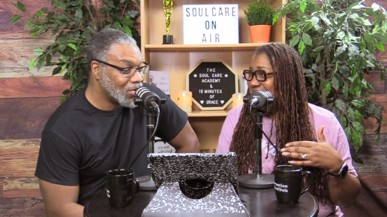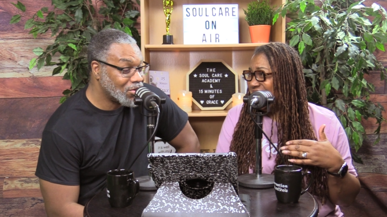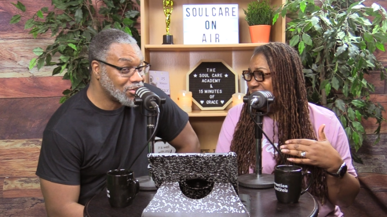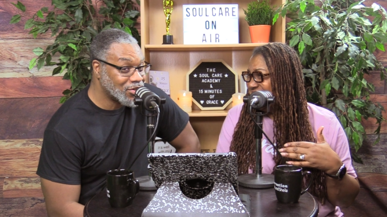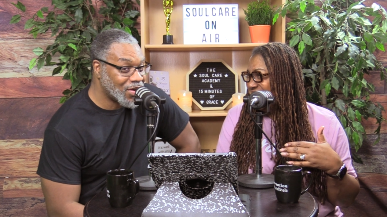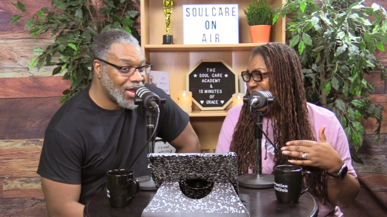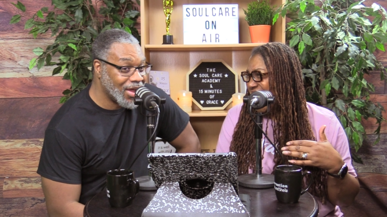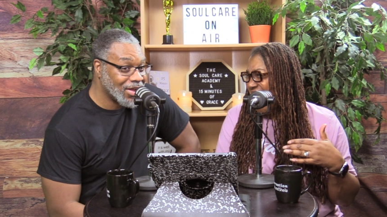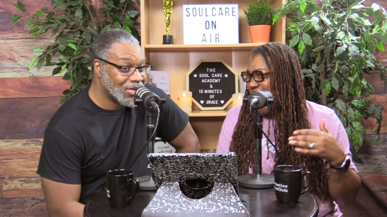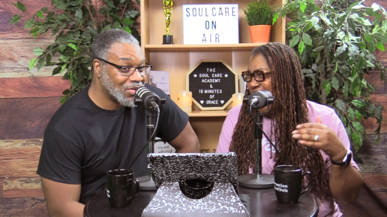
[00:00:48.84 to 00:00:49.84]
Speaker 1: We're going to try.
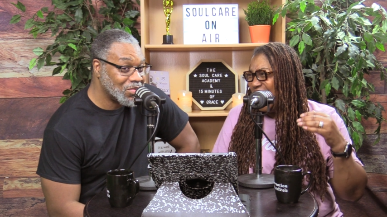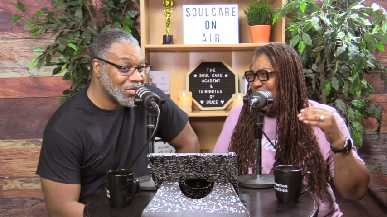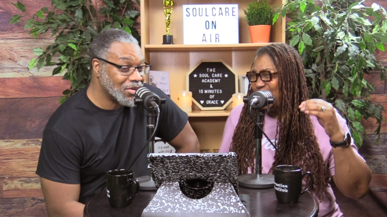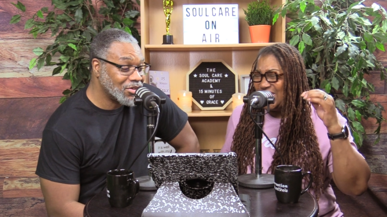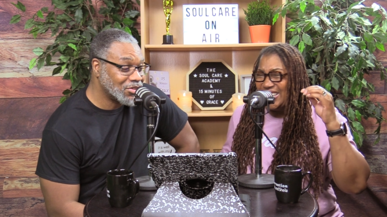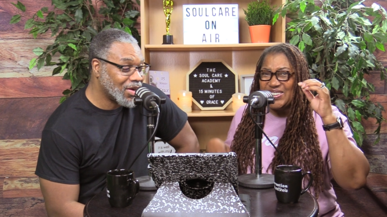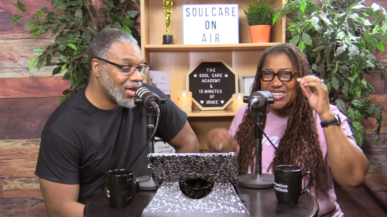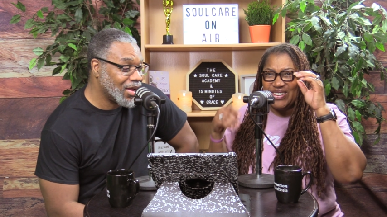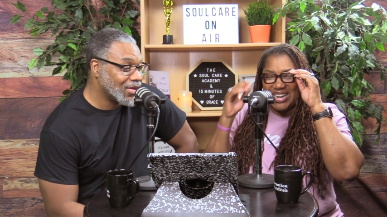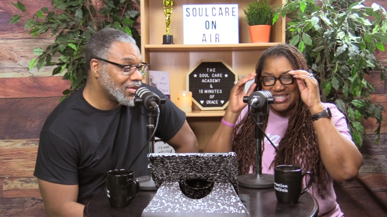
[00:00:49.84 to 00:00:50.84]
We're going to
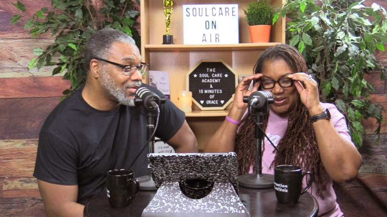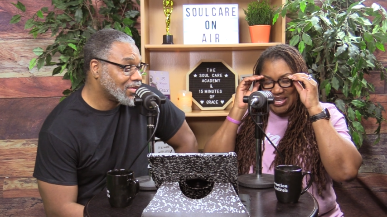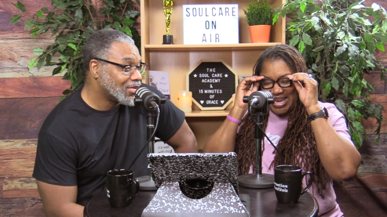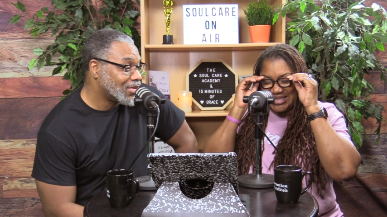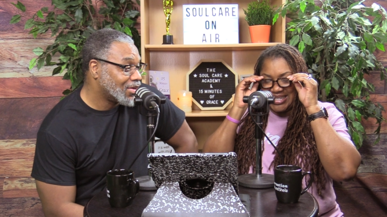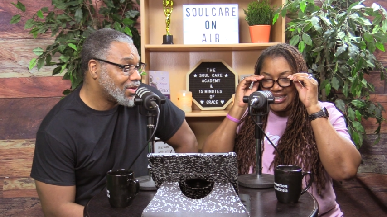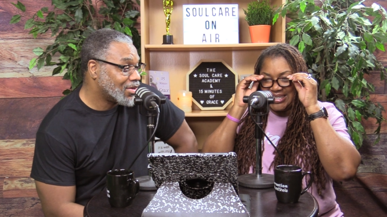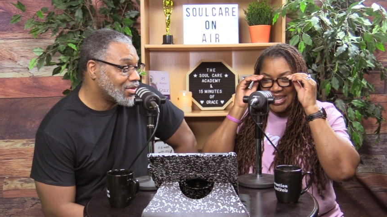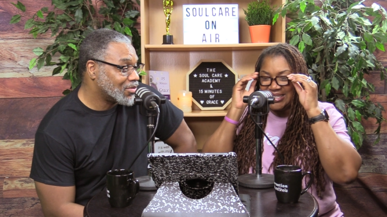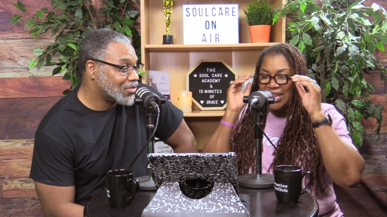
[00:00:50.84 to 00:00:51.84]
get right to it. Yes, yes,
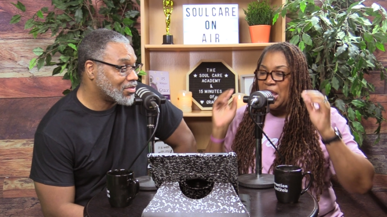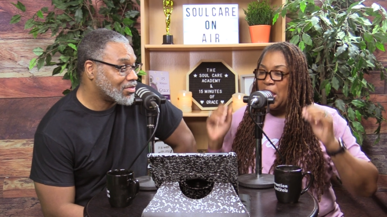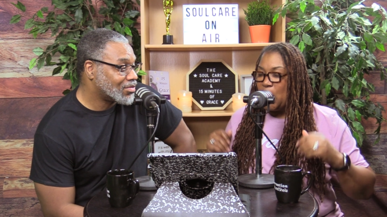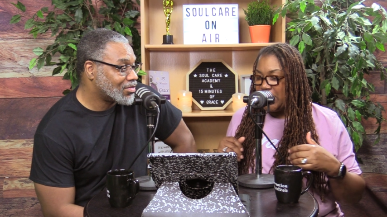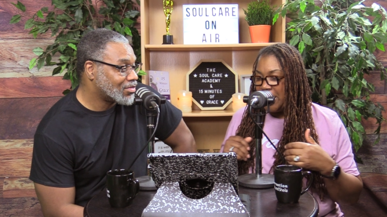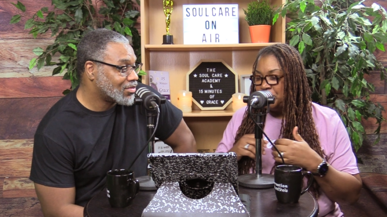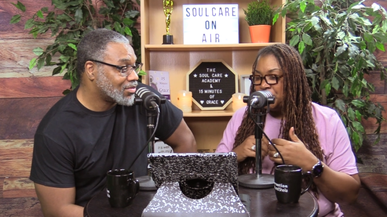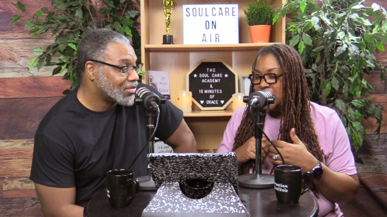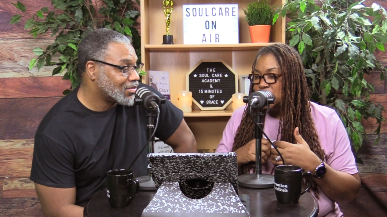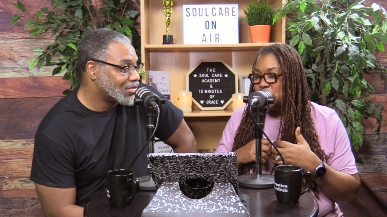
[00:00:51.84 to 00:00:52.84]
yes. Okay.
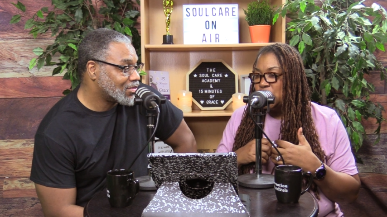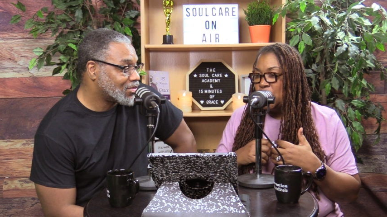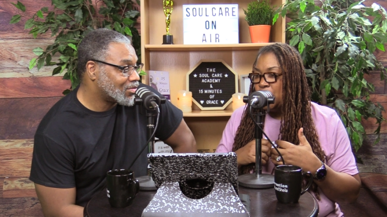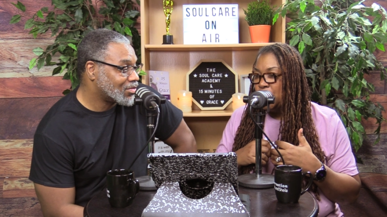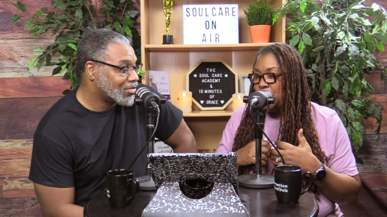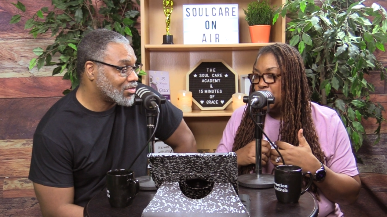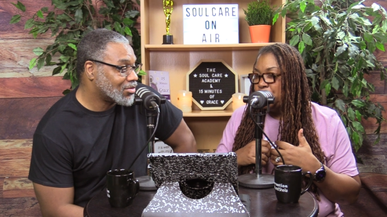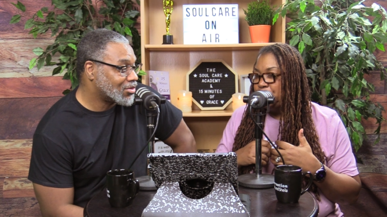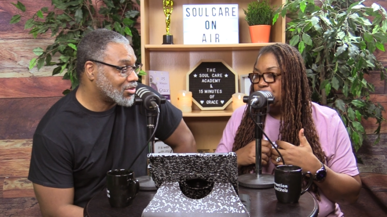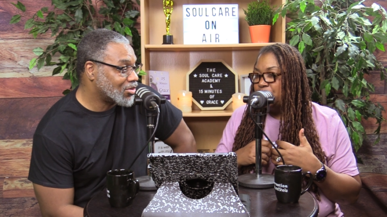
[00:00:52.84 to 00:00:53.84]
So.
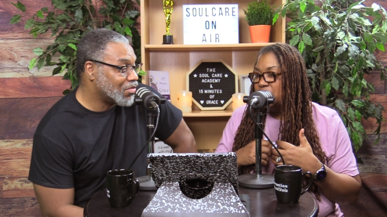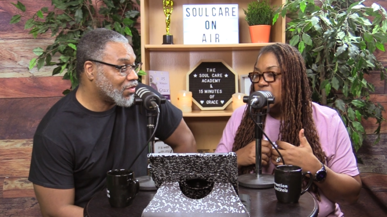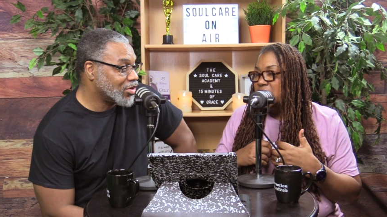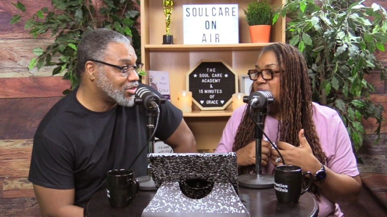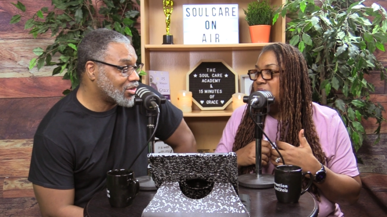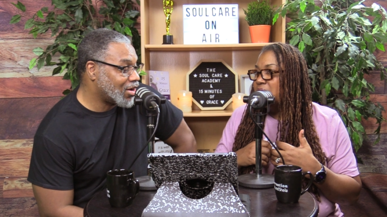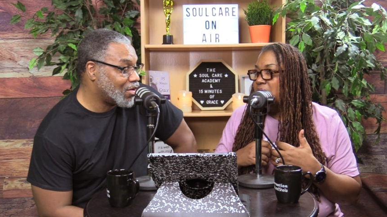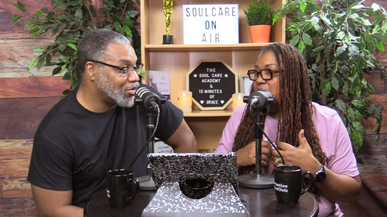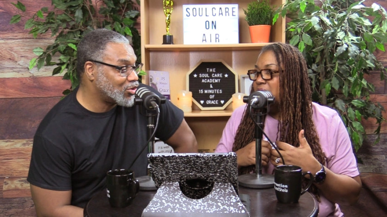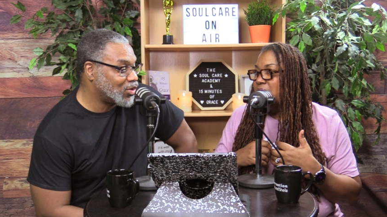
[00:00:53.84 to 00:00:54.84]
Speaker 2: So before you start, I
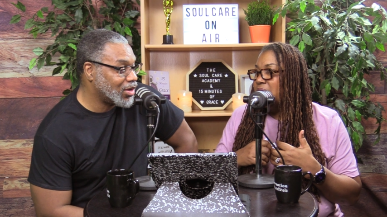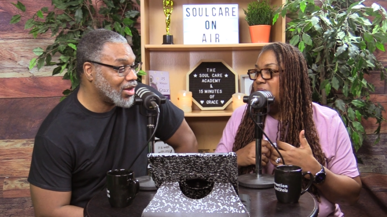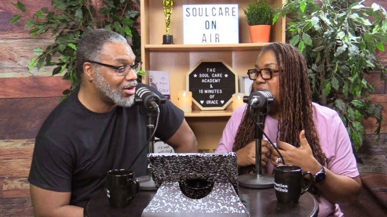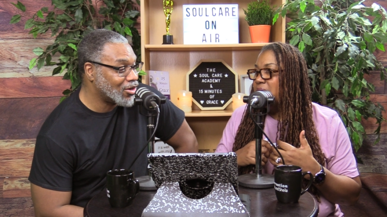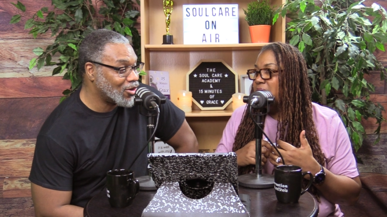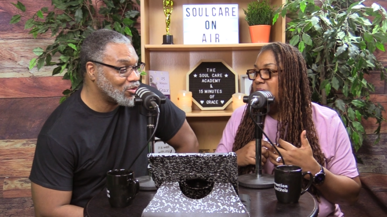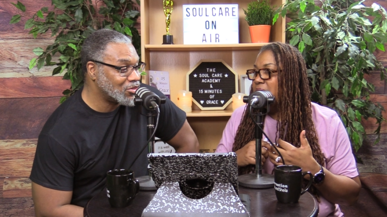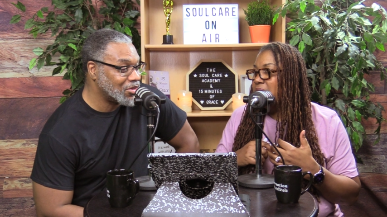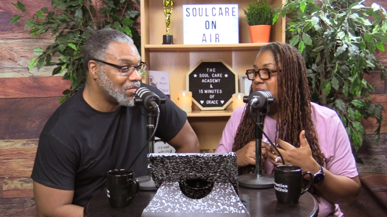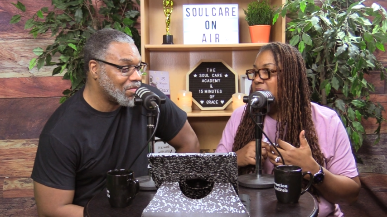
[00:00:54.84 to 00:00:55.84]
want you to get close to
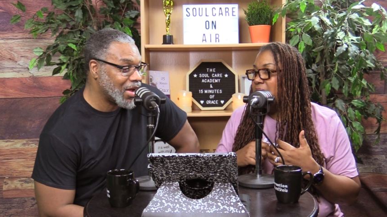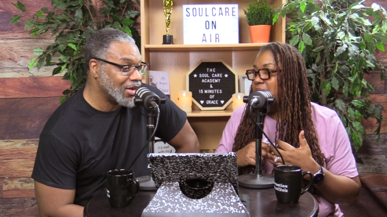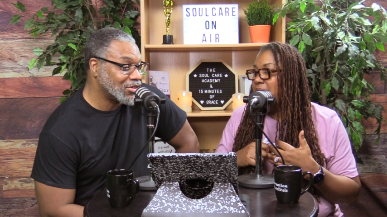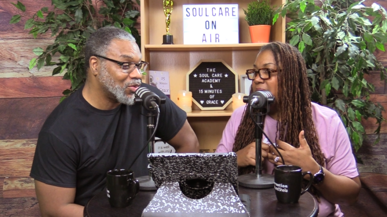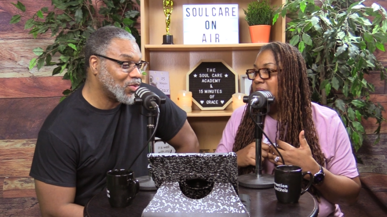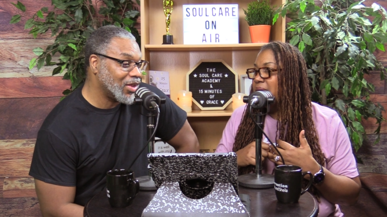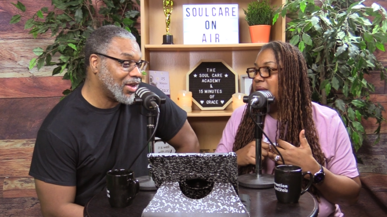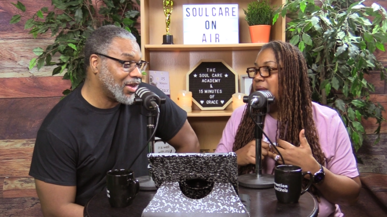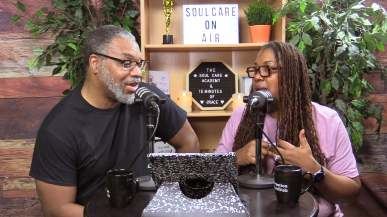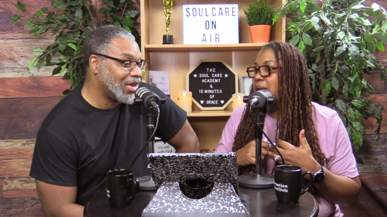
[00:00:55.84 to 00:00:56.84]
the mic so they
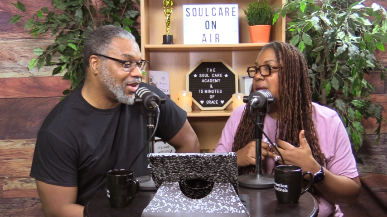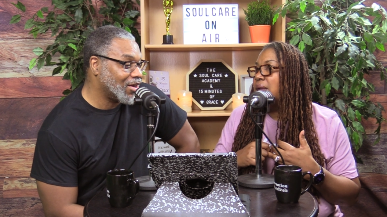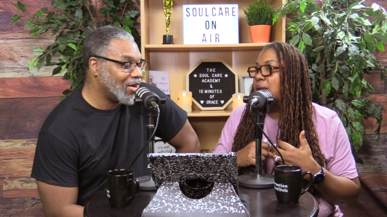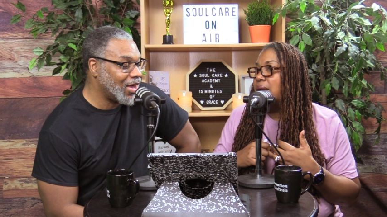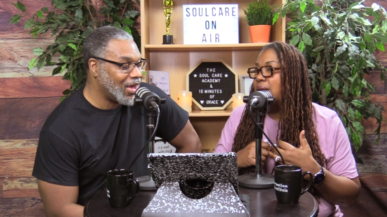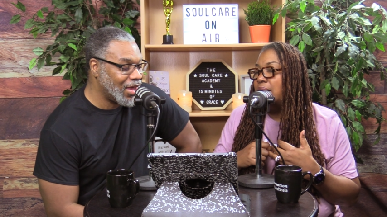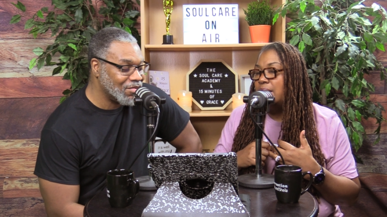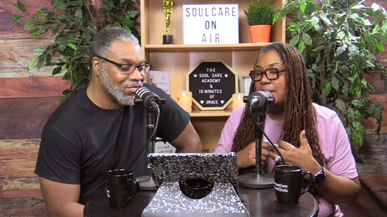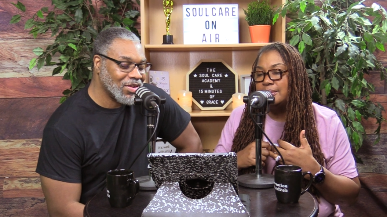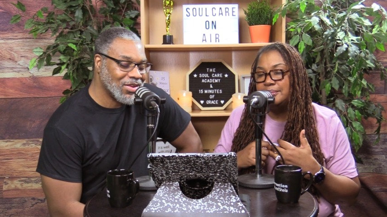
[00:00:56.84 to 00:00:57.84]
can hear
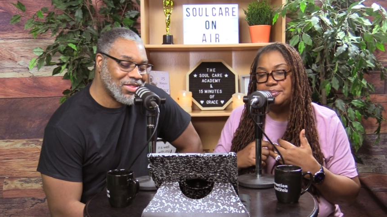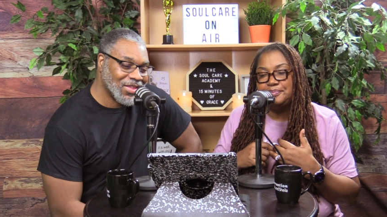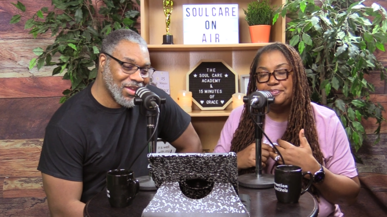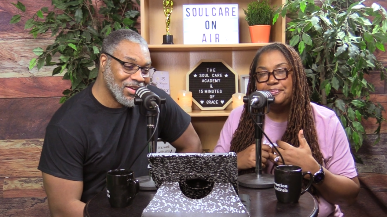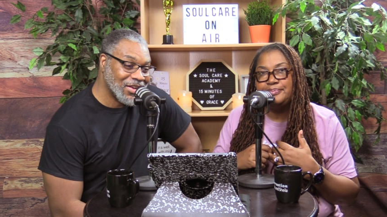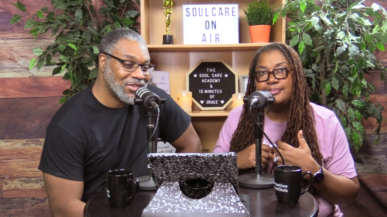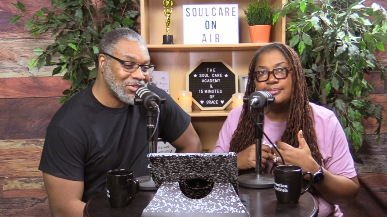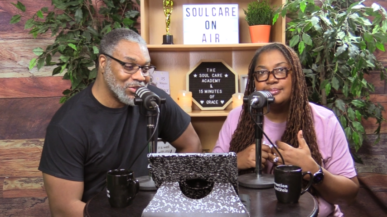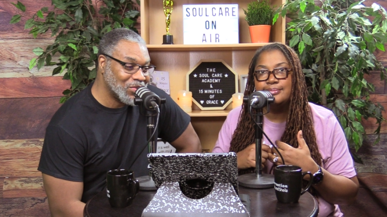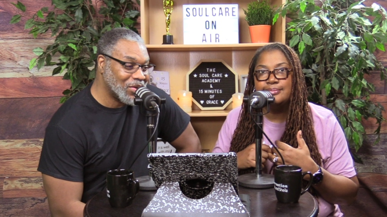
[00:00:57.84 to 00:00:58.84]
everything that
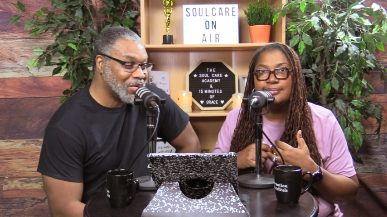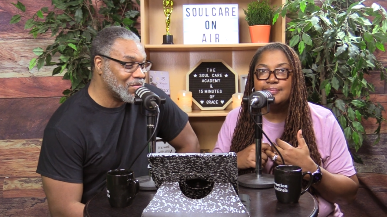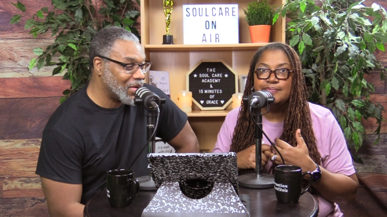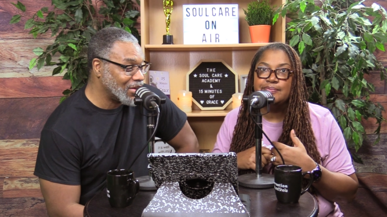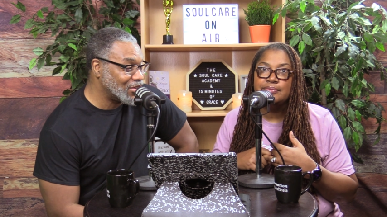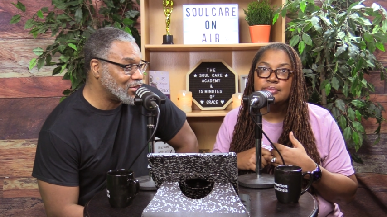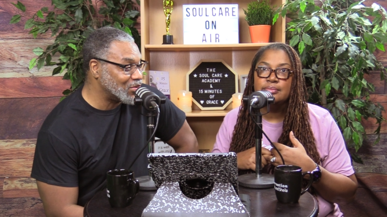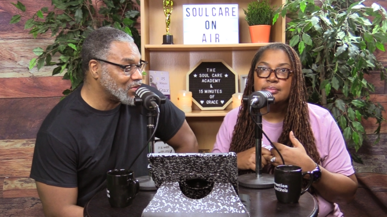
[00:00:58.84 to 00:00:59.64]
you are about to